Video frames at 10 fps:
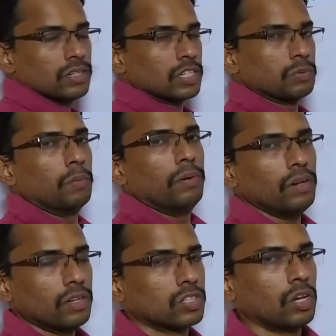Just
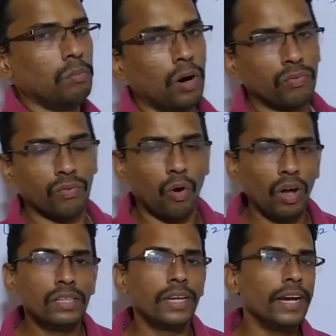remember, sum of
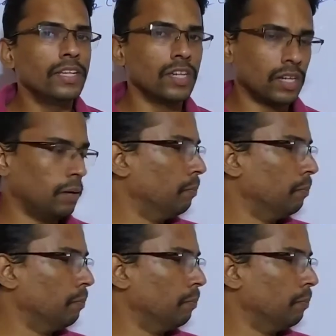all 3-digit